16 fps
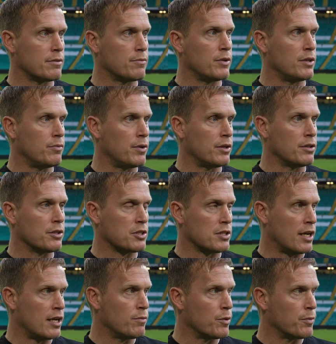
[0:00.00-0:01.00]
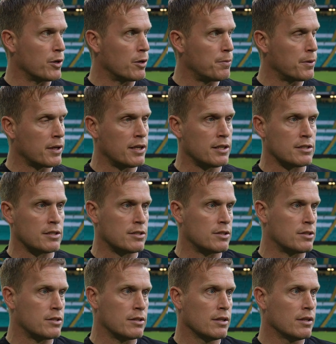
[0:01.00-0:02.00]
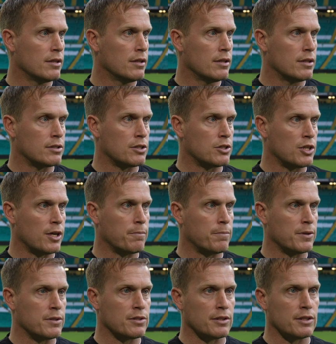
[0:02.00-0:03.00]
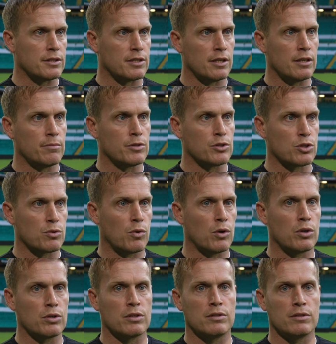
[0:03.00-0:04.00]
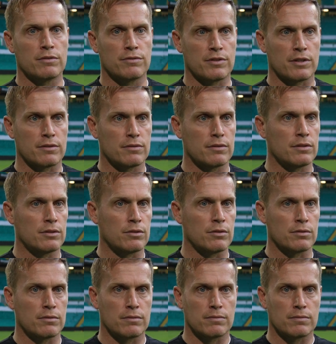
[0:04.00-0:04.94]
The, we understand what we're up against. It's a, it's a Champions League team and squad, and we have got you know